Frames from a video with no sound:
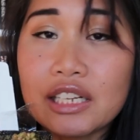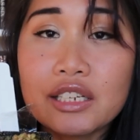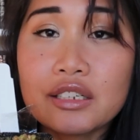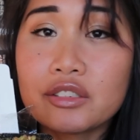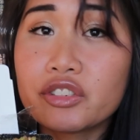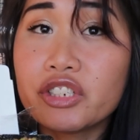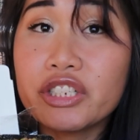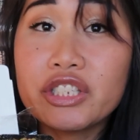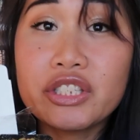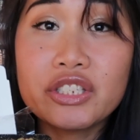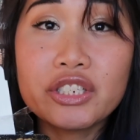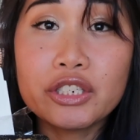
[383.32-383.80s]

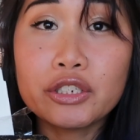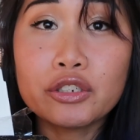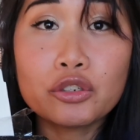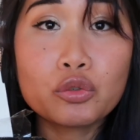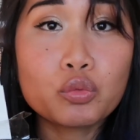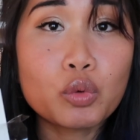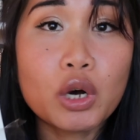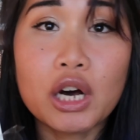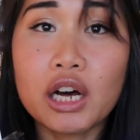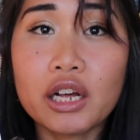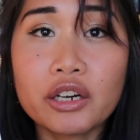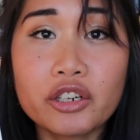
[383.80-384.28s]
distilled
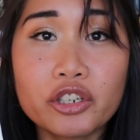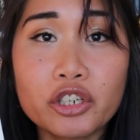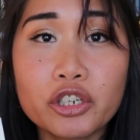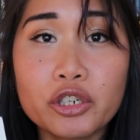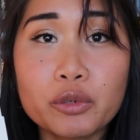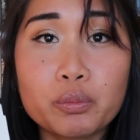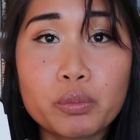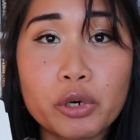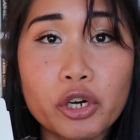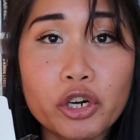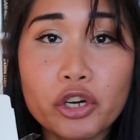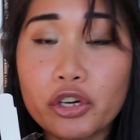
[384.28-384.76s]

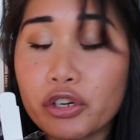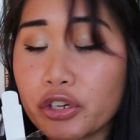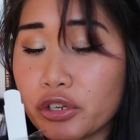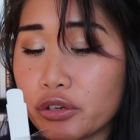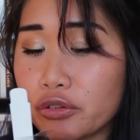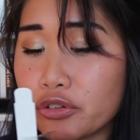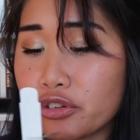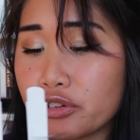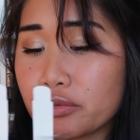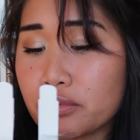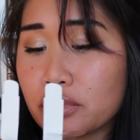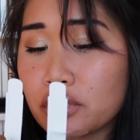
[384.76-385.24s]
water per
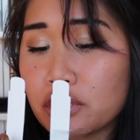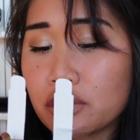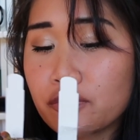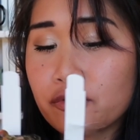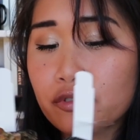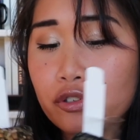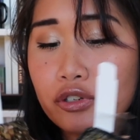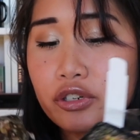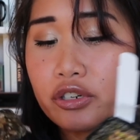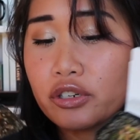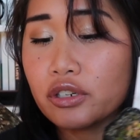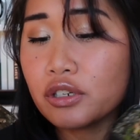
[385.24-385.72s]
usual
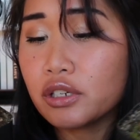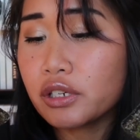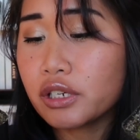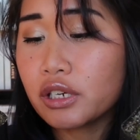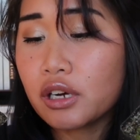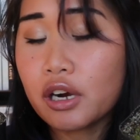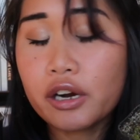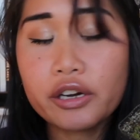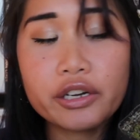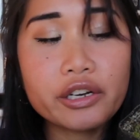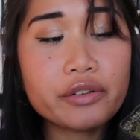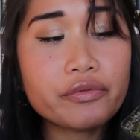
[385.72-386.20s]
for a
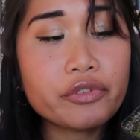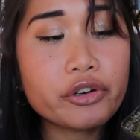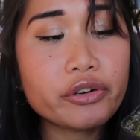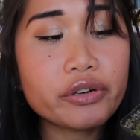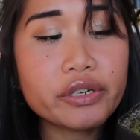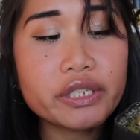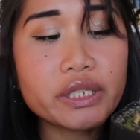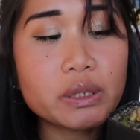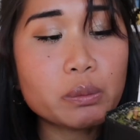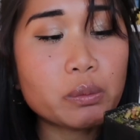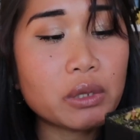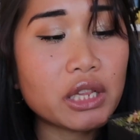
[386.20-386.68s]

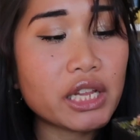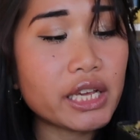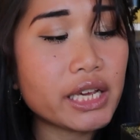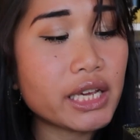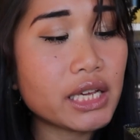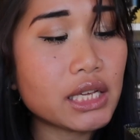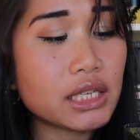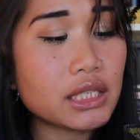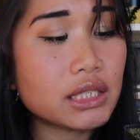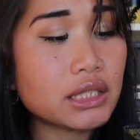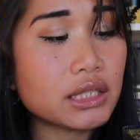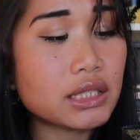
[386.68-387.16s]
carnivorous
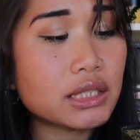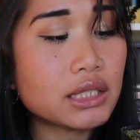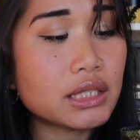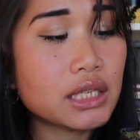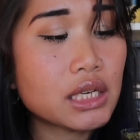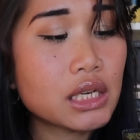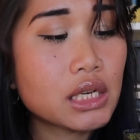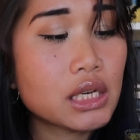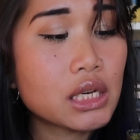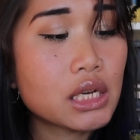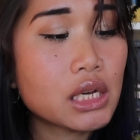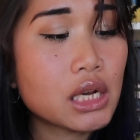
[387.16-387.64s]
plant.
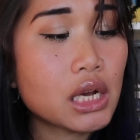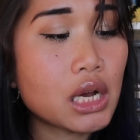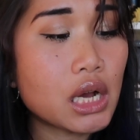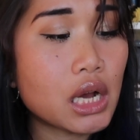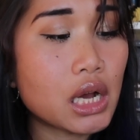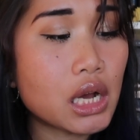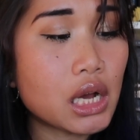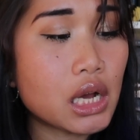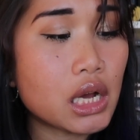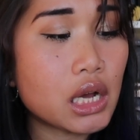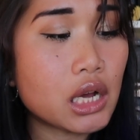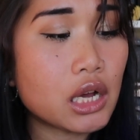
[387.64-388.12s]

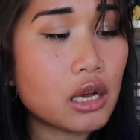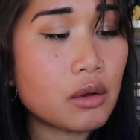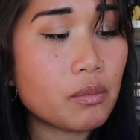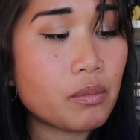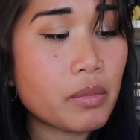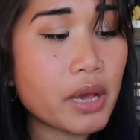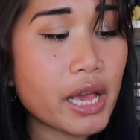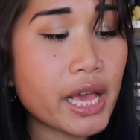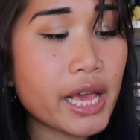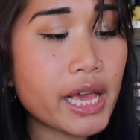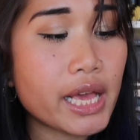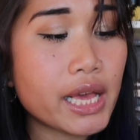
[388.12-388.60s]

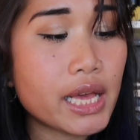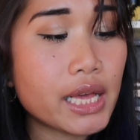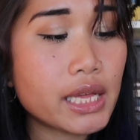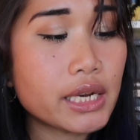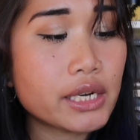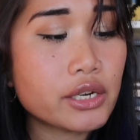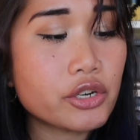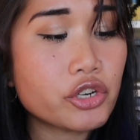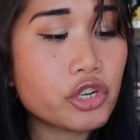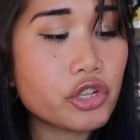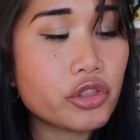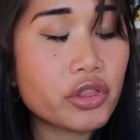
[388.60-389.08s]

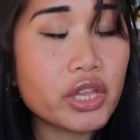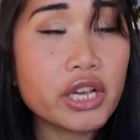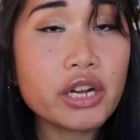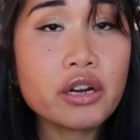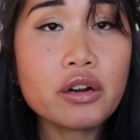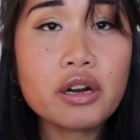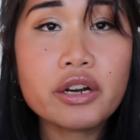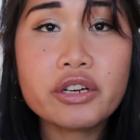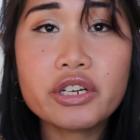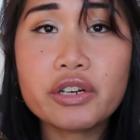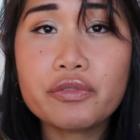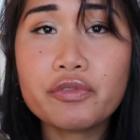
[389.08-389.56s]
And there
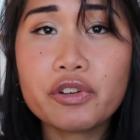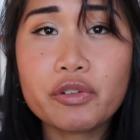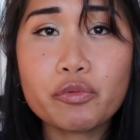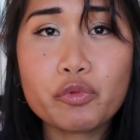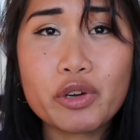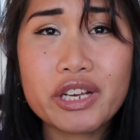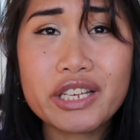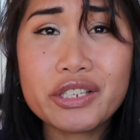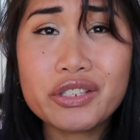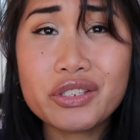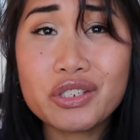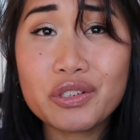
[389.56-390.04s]
are different
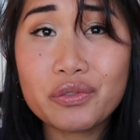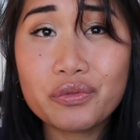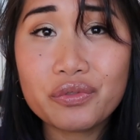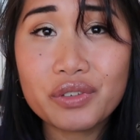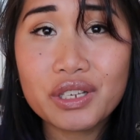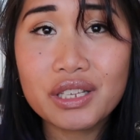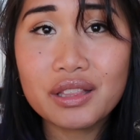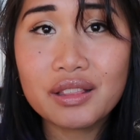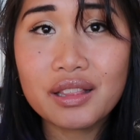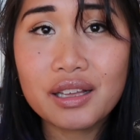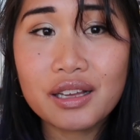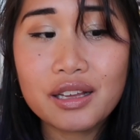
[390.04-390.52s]
ways to
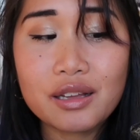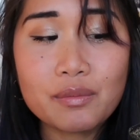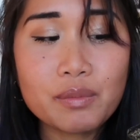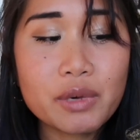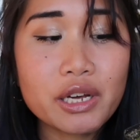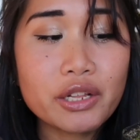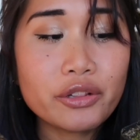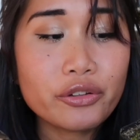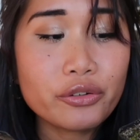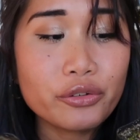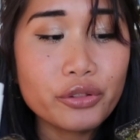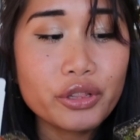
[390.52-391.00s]
feed them
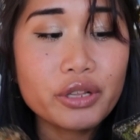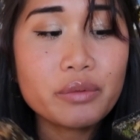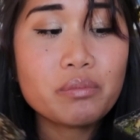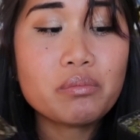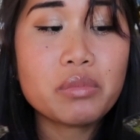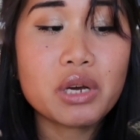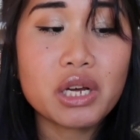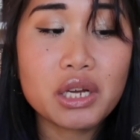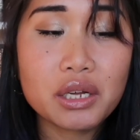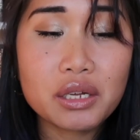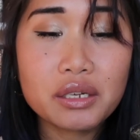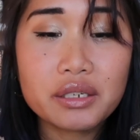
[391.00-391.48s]
other than
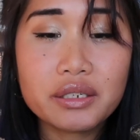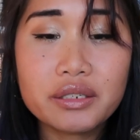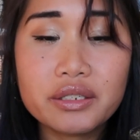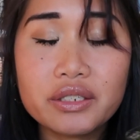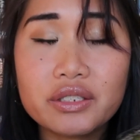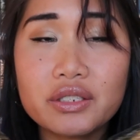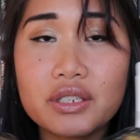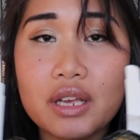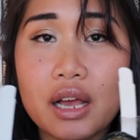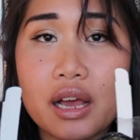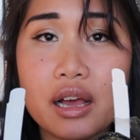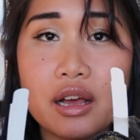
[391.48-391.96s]

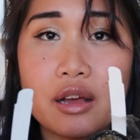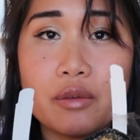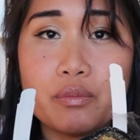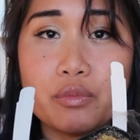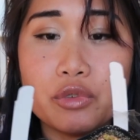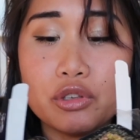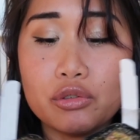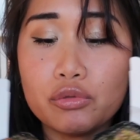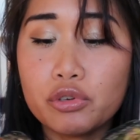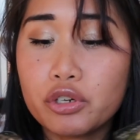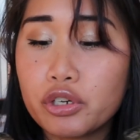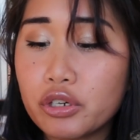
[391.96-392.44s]
bugs.
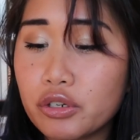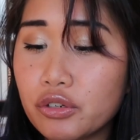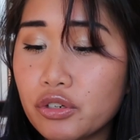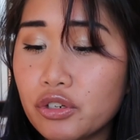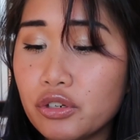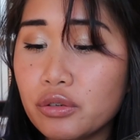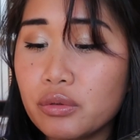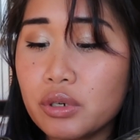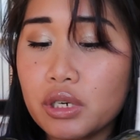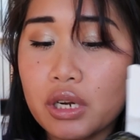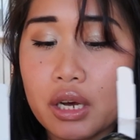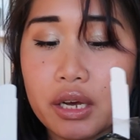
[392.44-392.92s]
You could
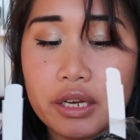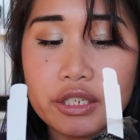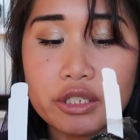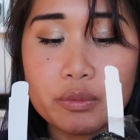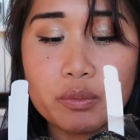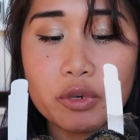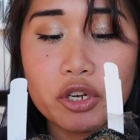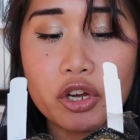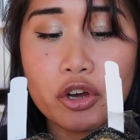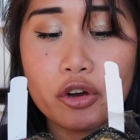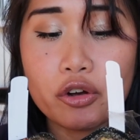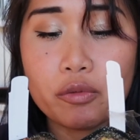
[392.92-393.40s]
do an
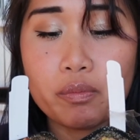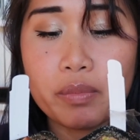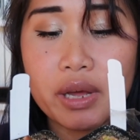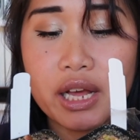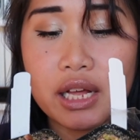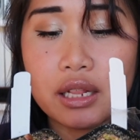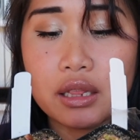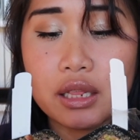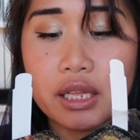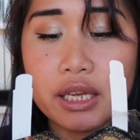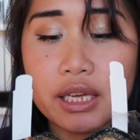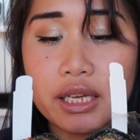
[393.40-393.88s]
osmocote
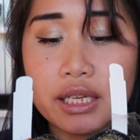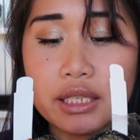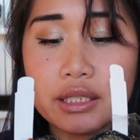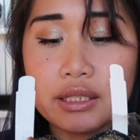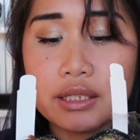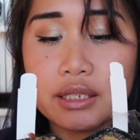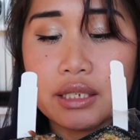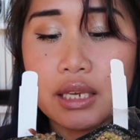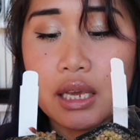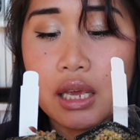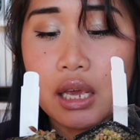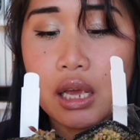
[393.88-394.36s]

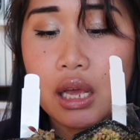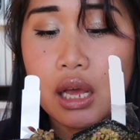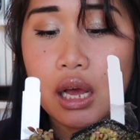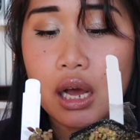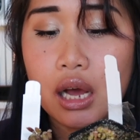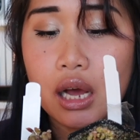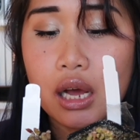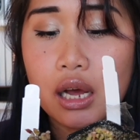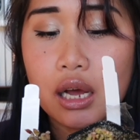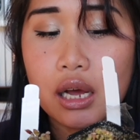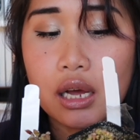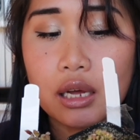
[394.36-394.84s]
pellet.
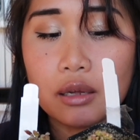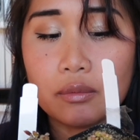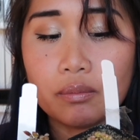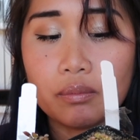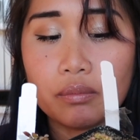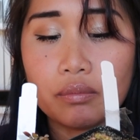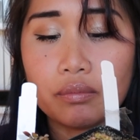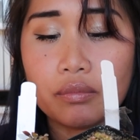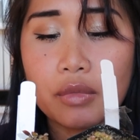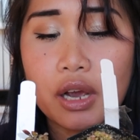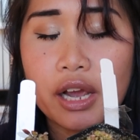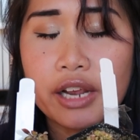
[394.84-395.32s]

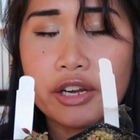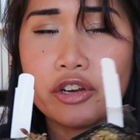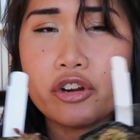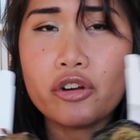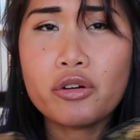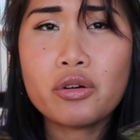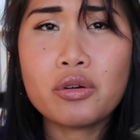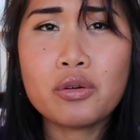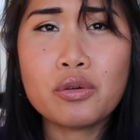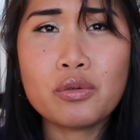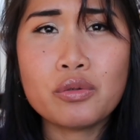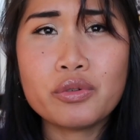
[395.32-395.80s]
I
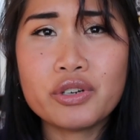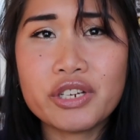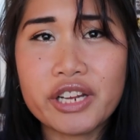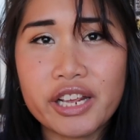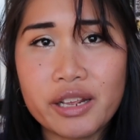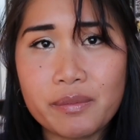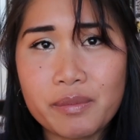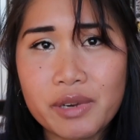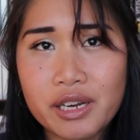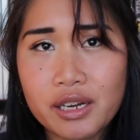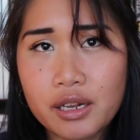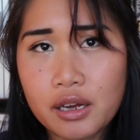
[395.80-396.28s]
know
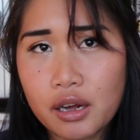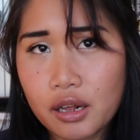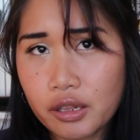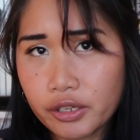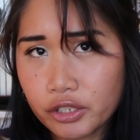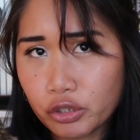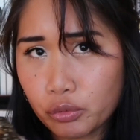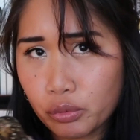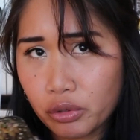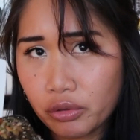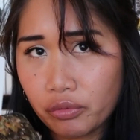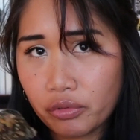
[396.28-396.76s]
Damon
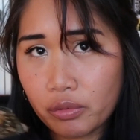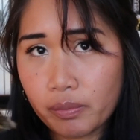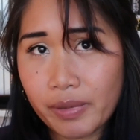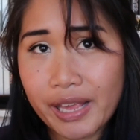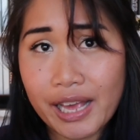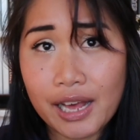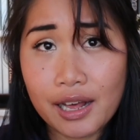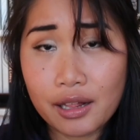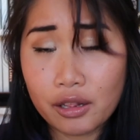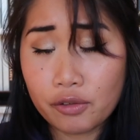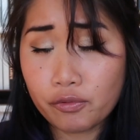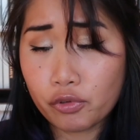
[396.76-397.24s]
Collingsworth from
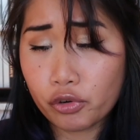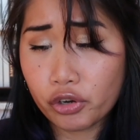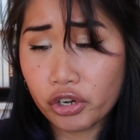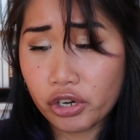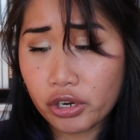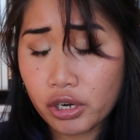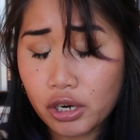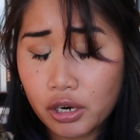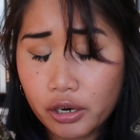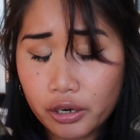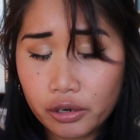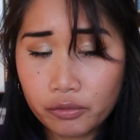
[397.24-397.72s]
California
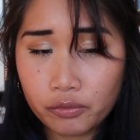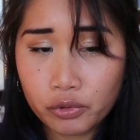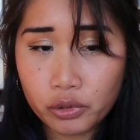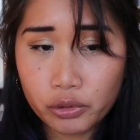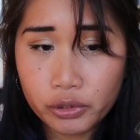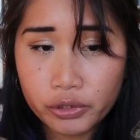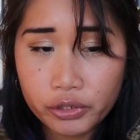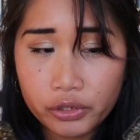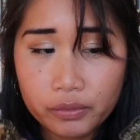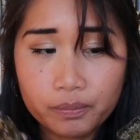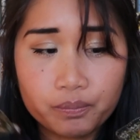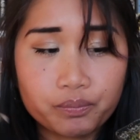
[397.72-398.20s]

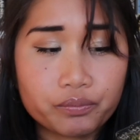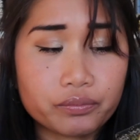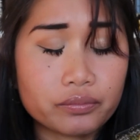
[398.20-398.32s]
Carnivores